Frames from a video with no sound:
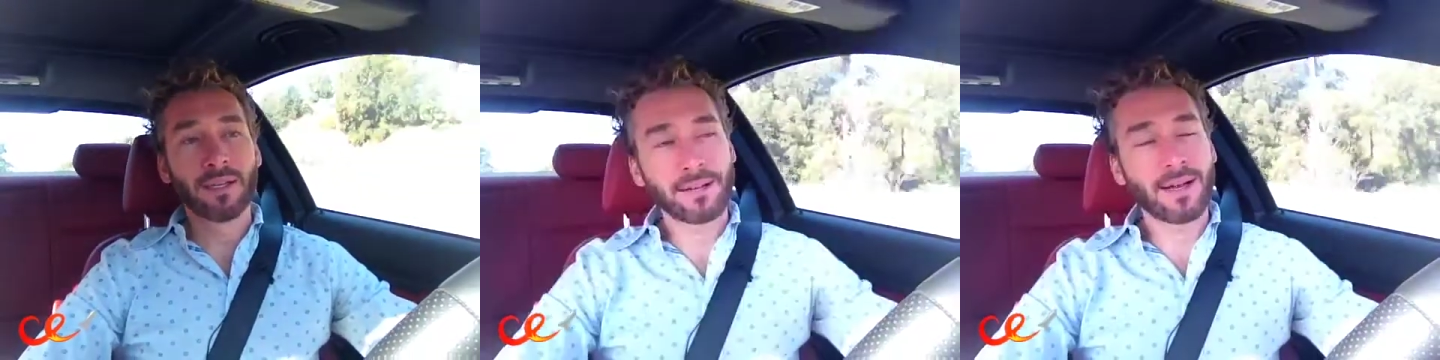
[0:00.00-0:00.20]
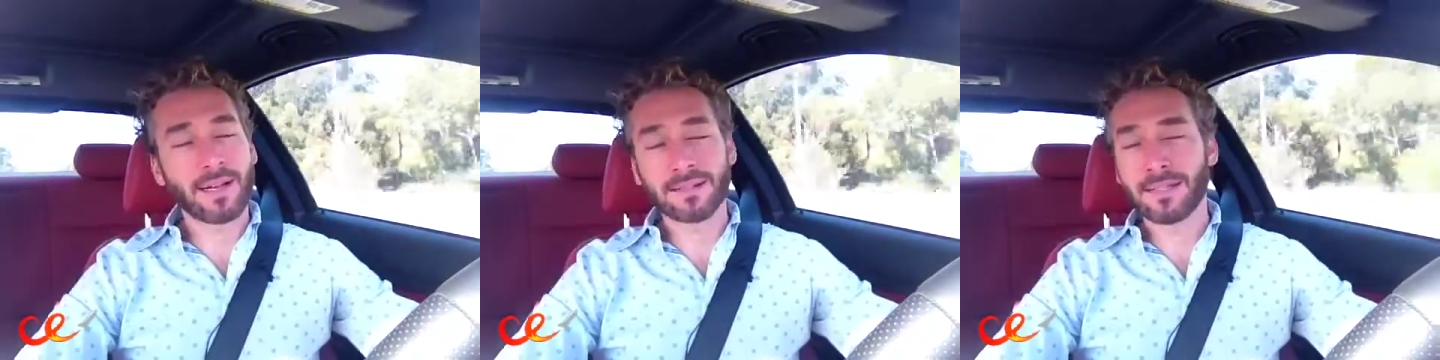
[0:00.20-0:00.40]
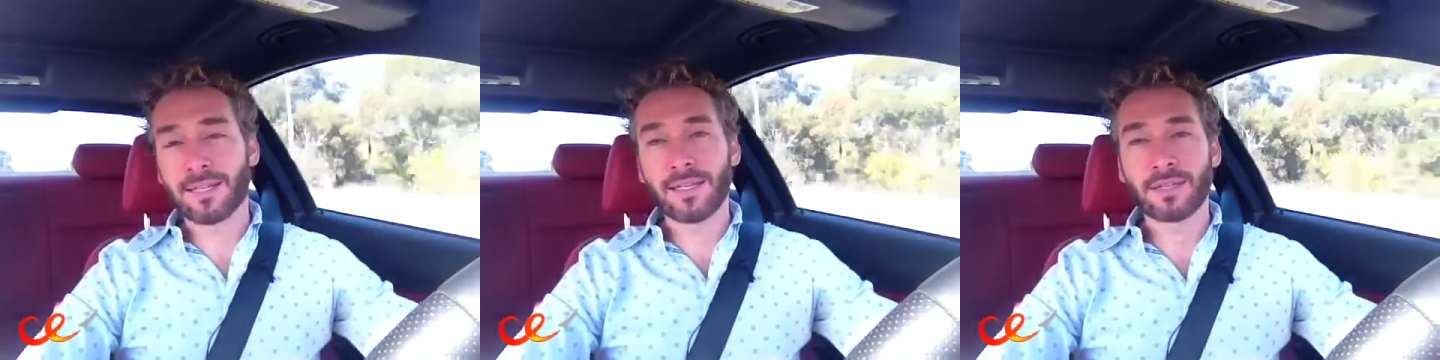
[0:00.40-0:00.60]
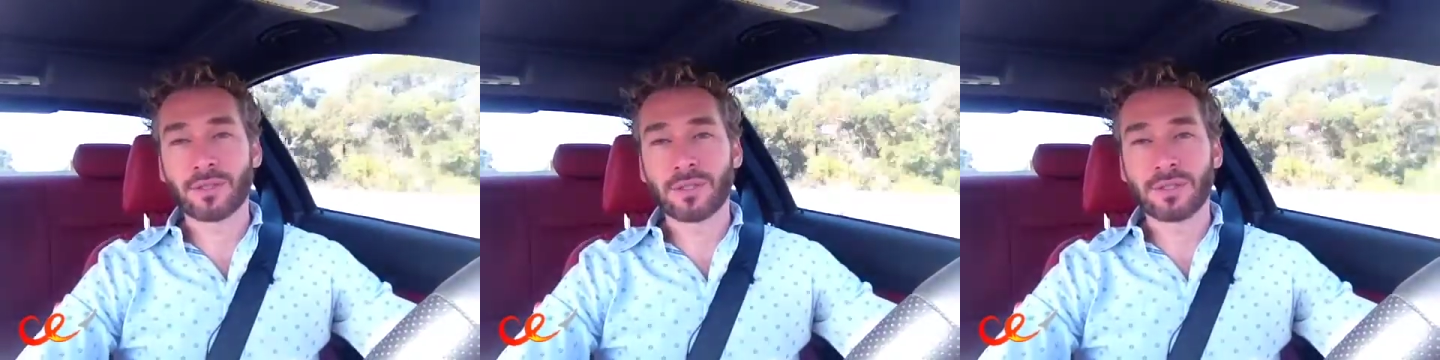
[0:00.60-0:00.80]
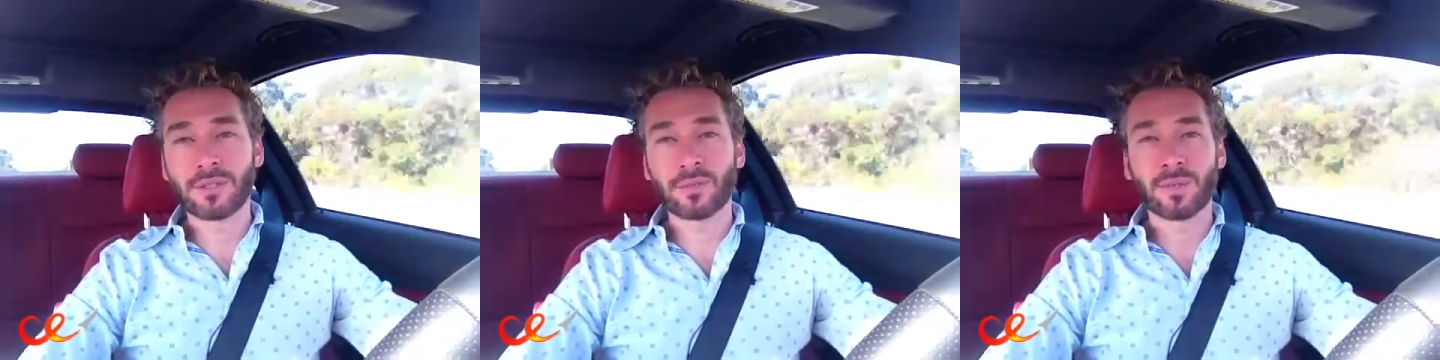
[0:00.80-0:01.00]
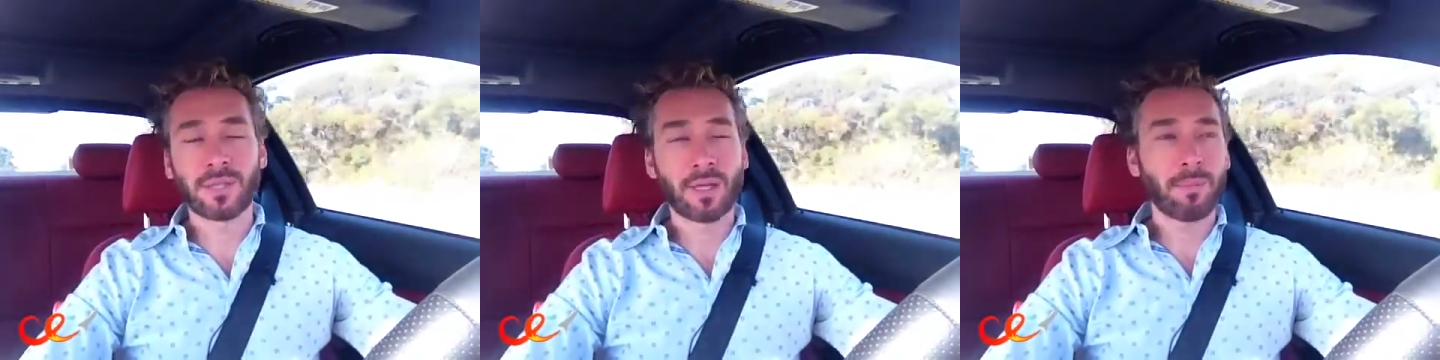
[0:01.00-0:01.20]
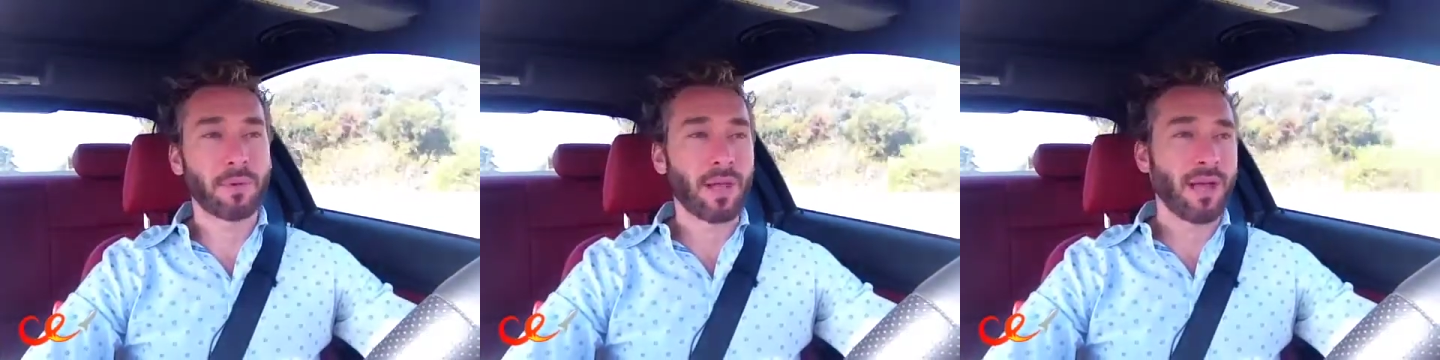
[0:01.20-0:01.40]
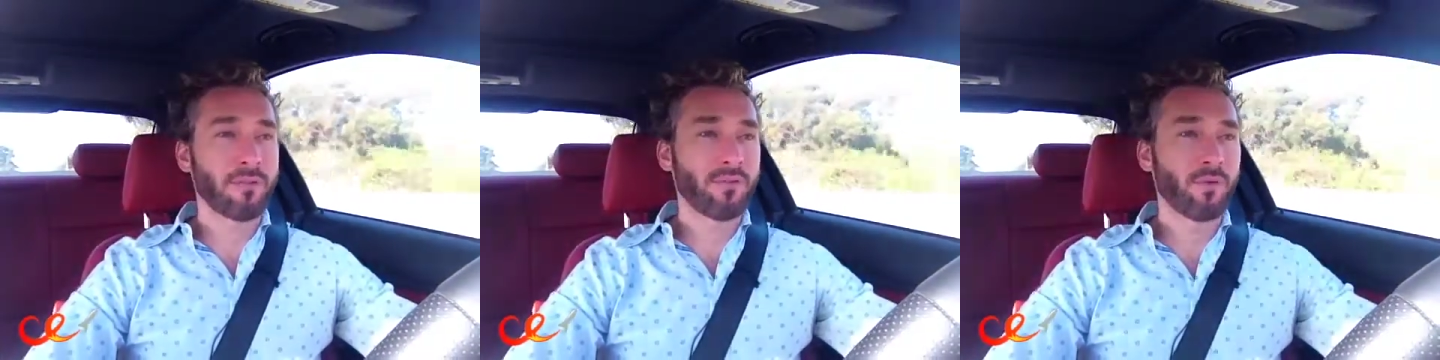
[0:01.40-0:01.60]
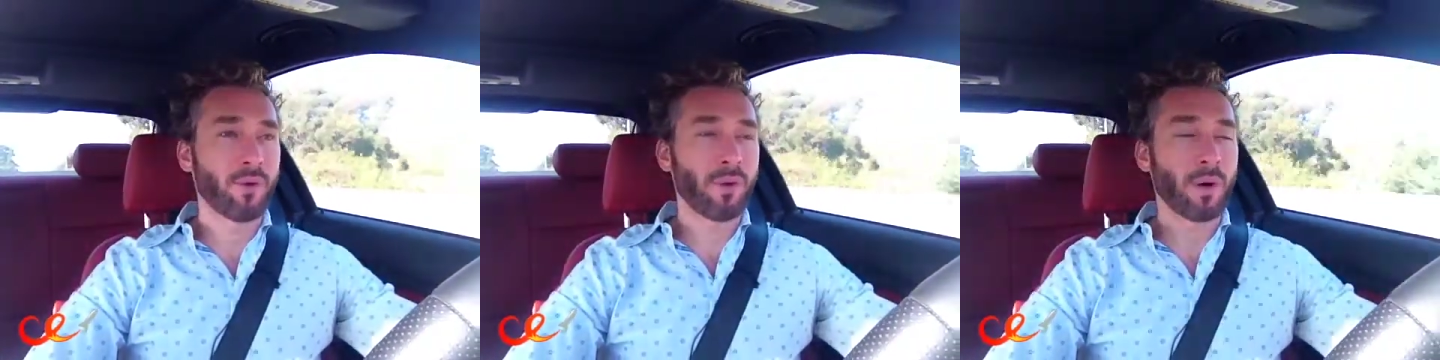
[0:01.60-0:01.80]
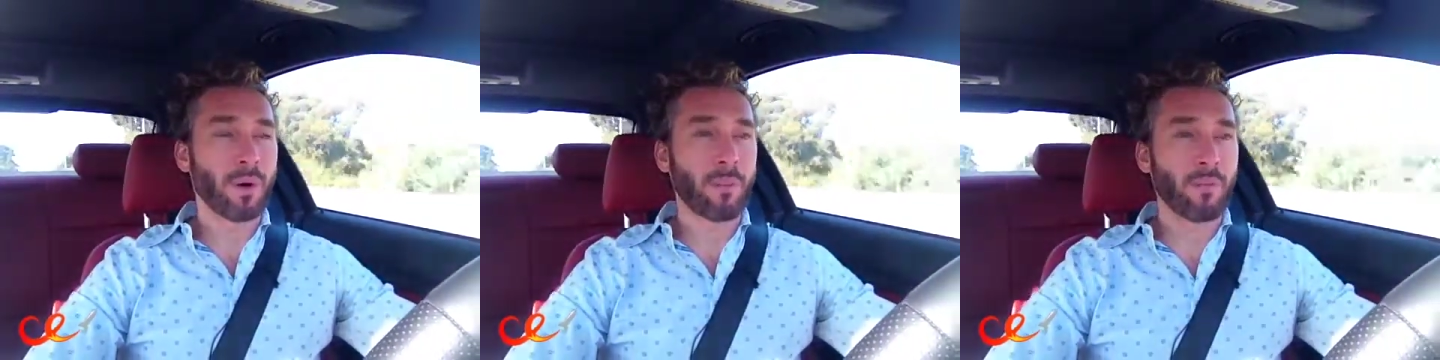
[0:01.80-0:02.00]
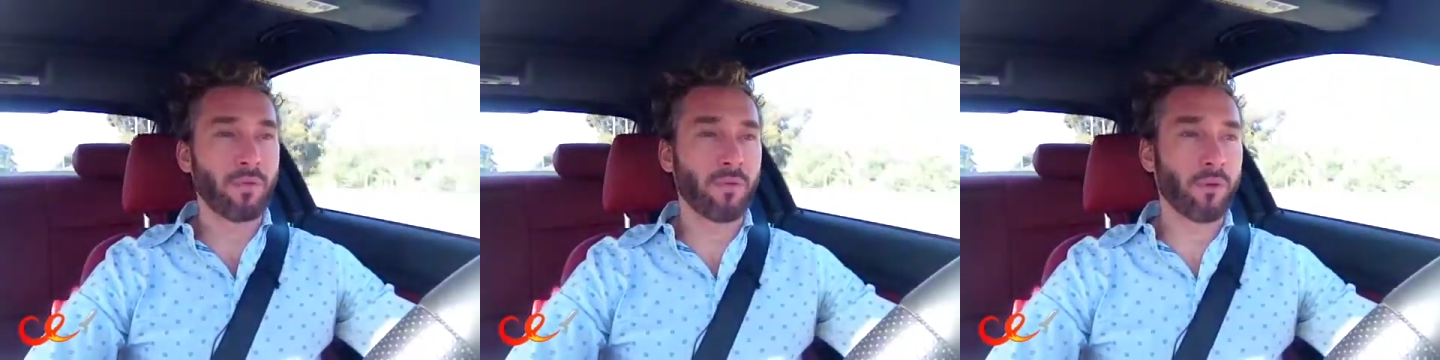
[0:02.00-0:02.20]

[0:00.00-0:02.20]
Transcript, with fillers: Content Engine is really a platform